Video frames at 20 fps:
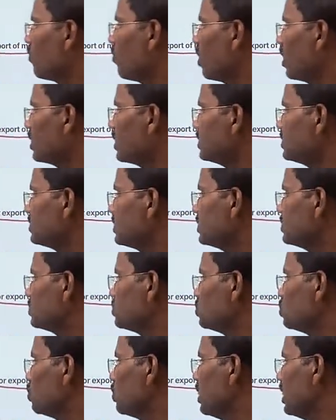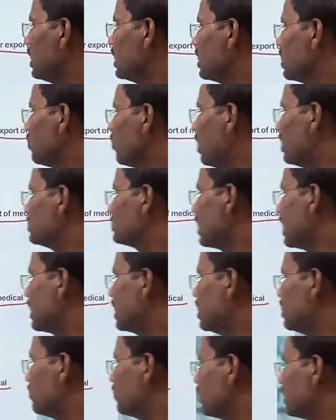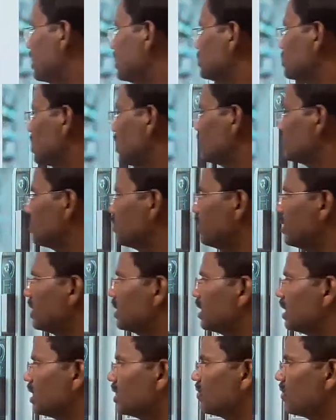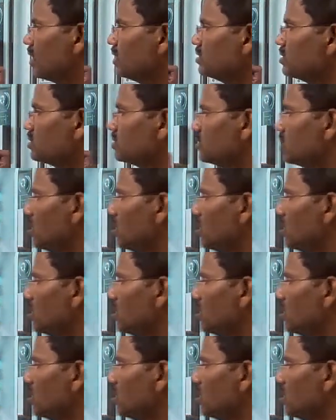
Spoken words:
46 unique device identification of the medical device.